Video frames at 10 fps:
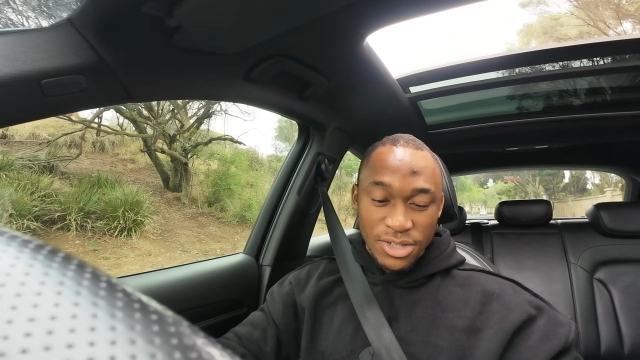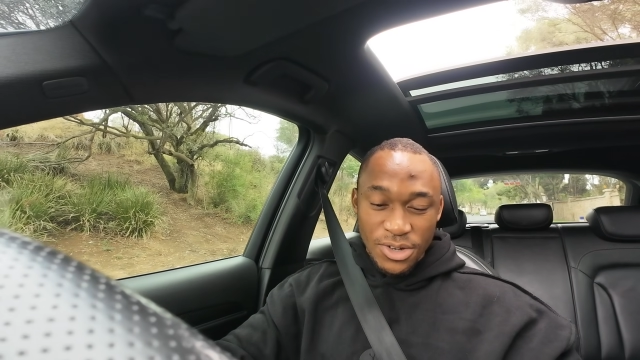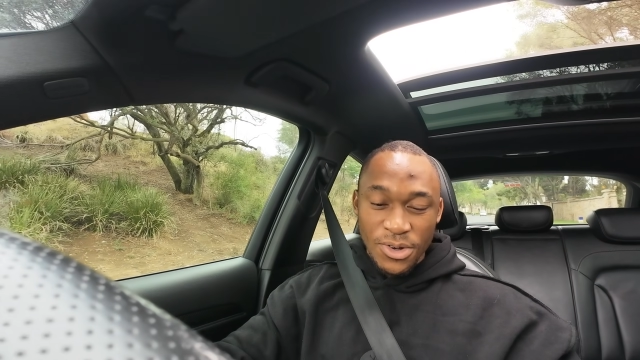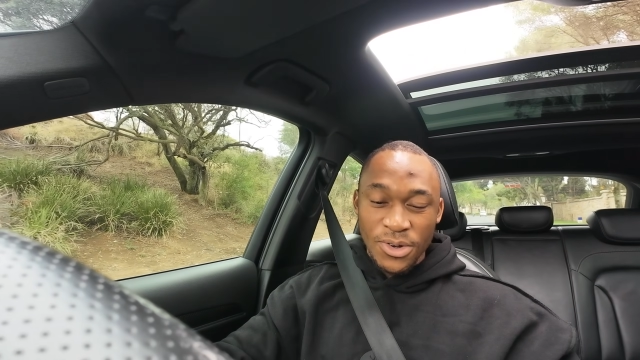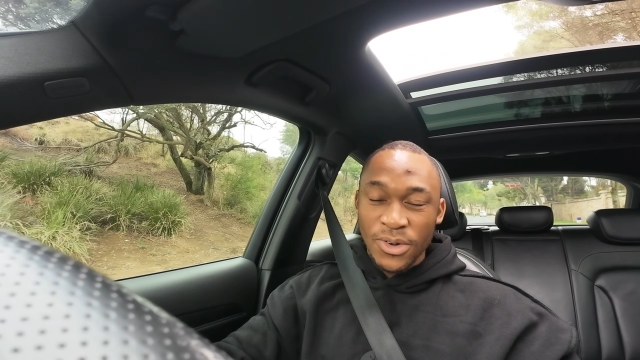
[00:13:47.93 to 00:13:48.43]

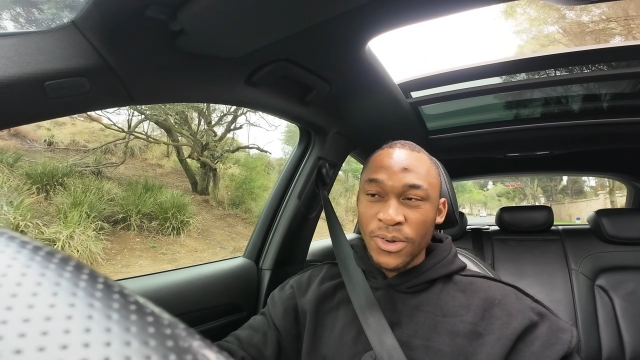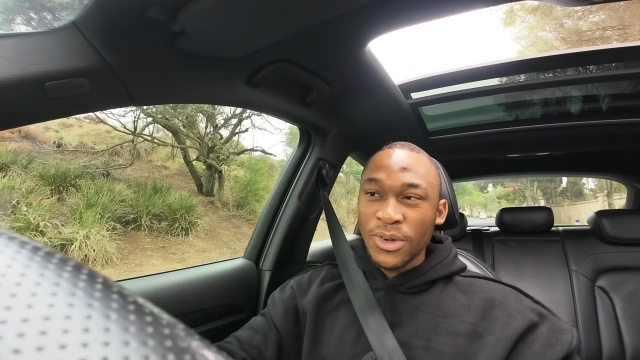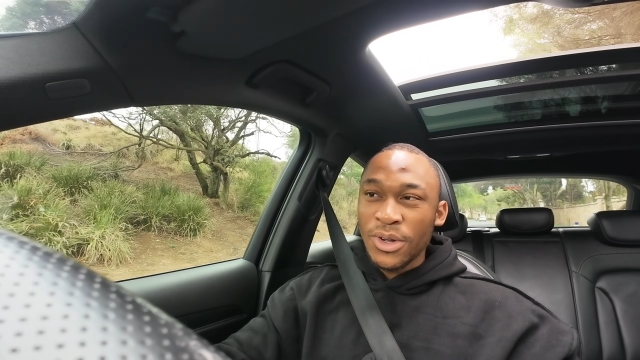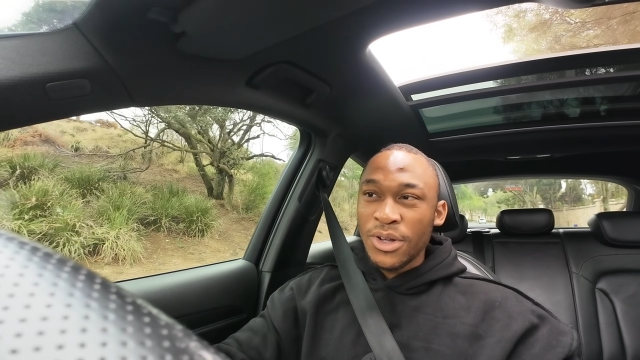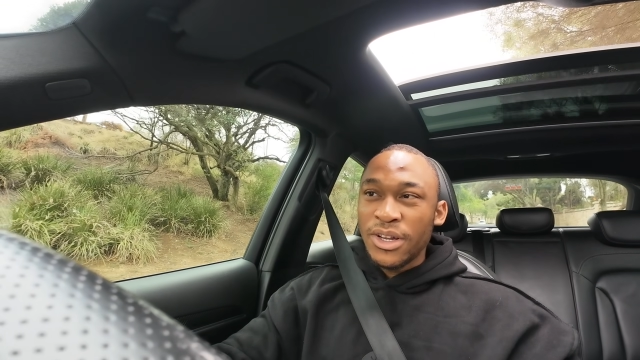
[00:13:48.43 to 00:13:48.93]
So
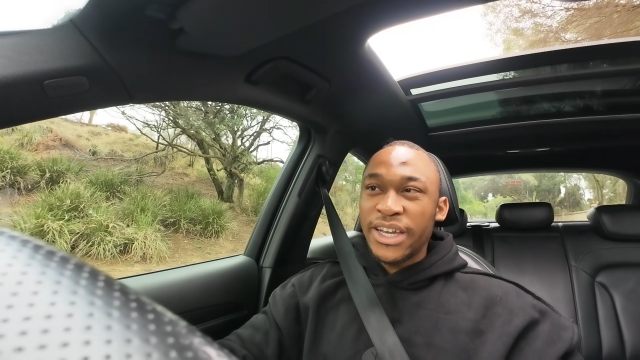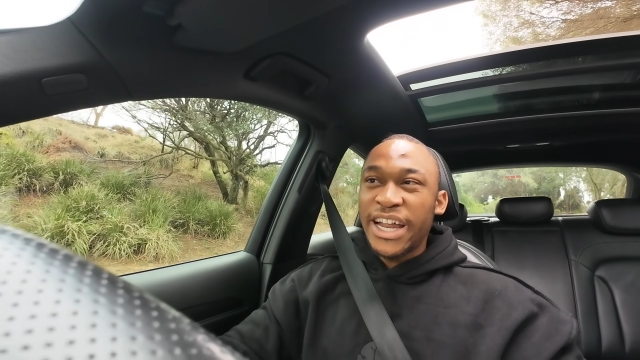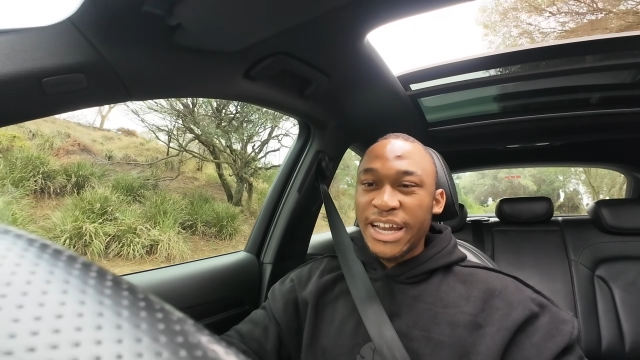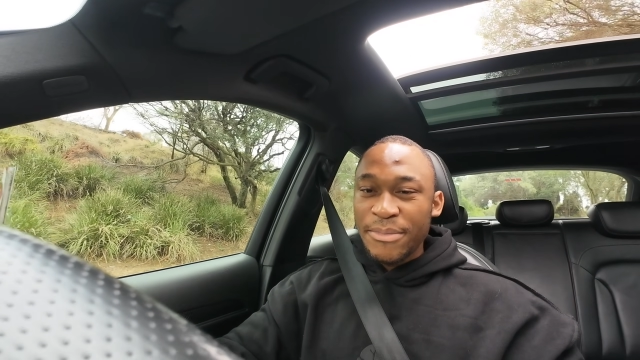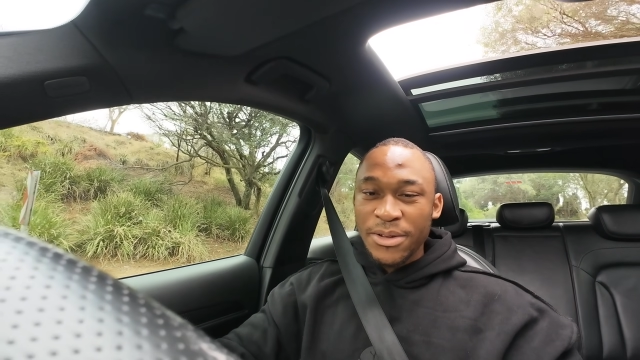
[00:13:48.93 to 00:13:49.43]

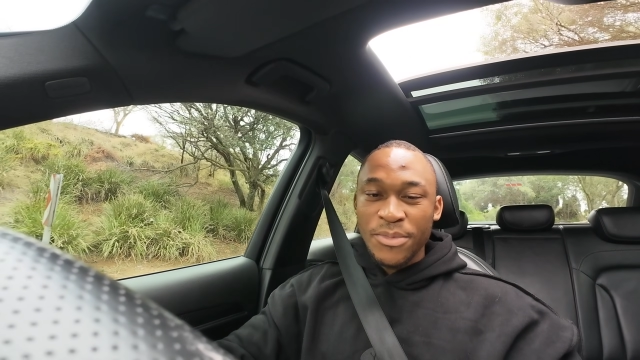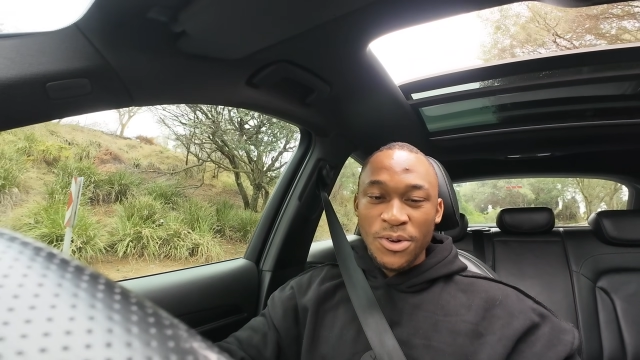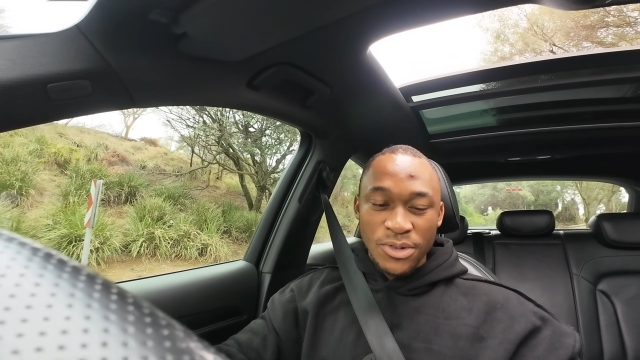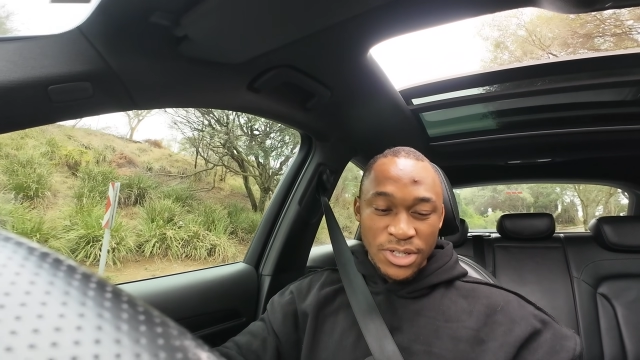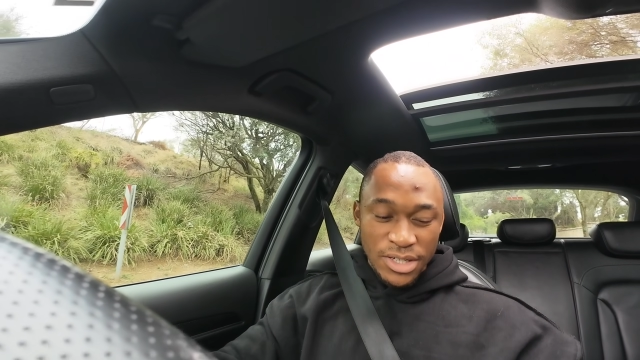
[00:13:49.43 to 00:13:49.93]
dynamic
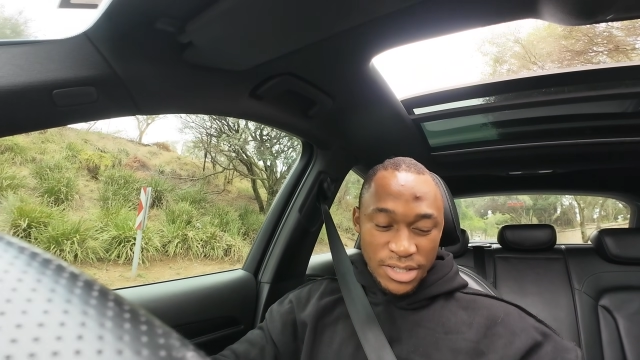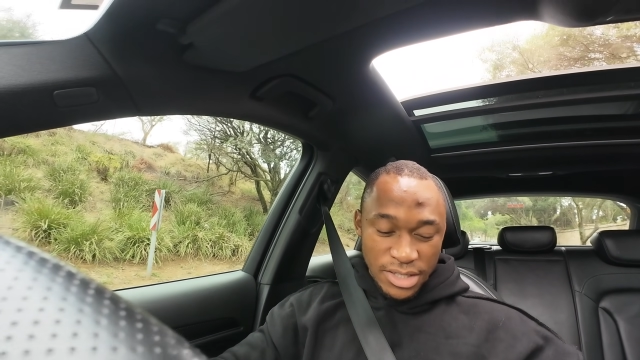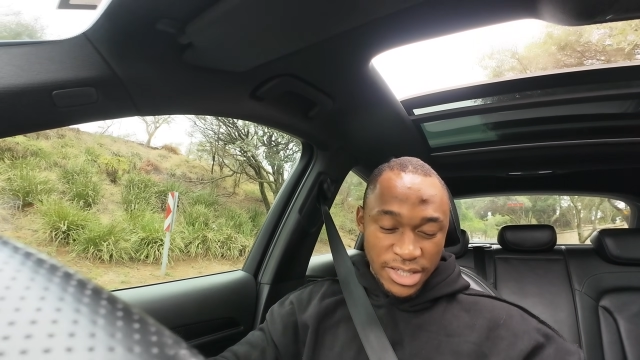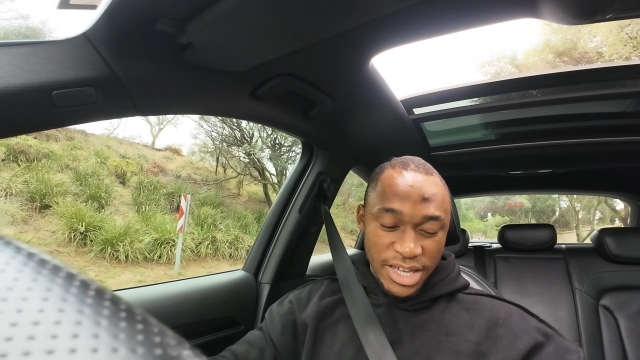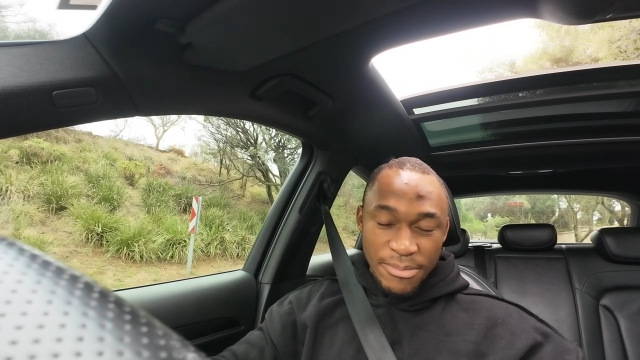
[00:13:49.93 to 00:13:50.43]
mode,
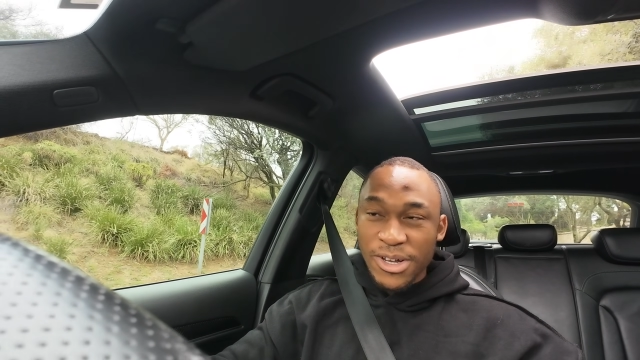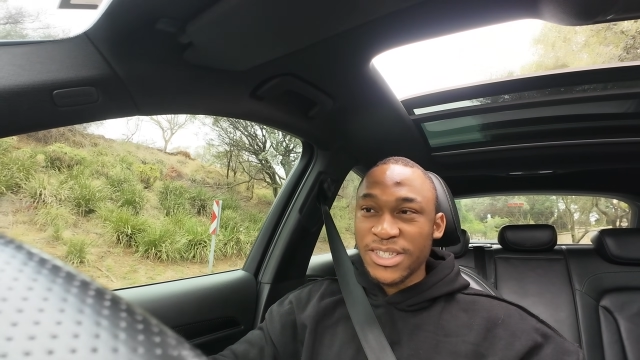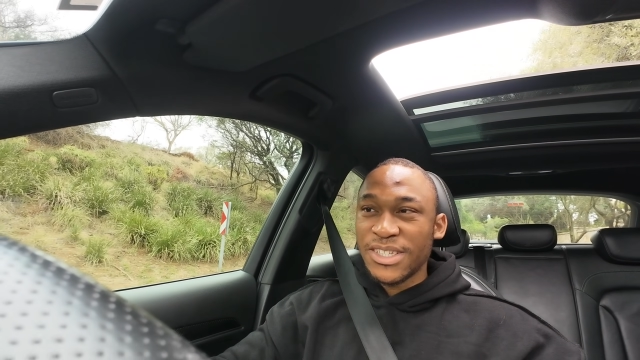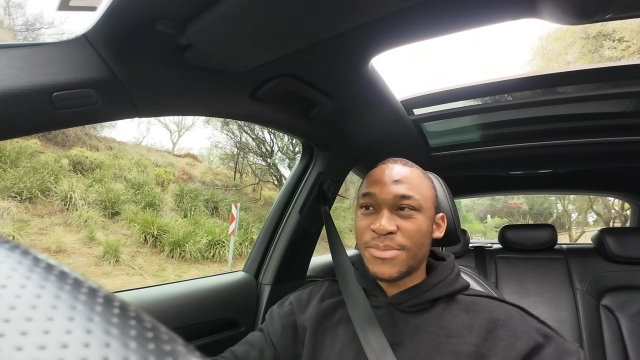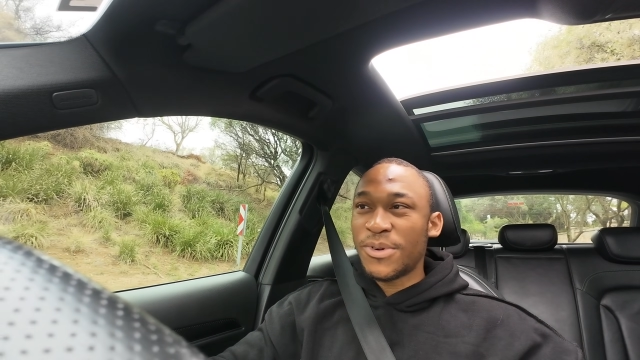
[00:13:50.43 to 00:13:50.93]

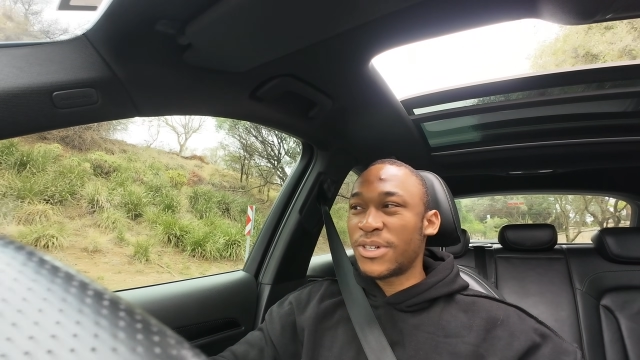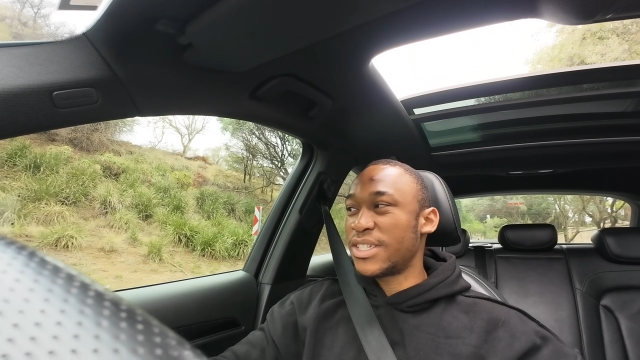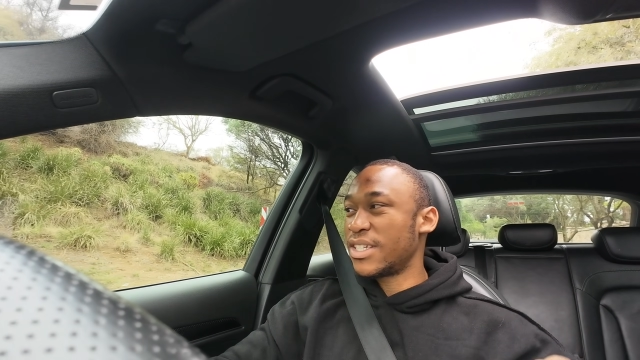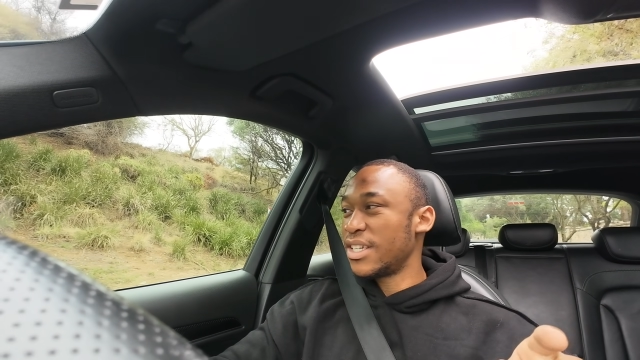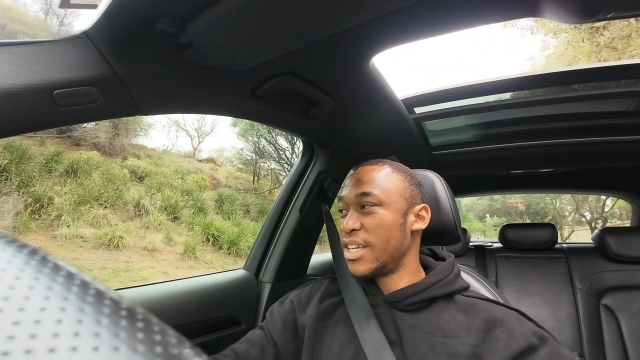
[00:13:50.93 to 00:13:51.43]
gearbox in
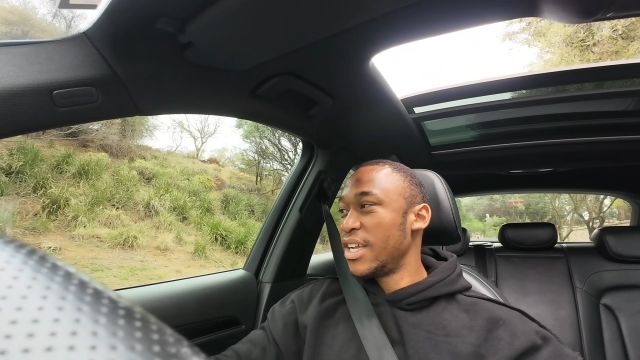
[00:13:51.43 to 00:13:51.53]
sport,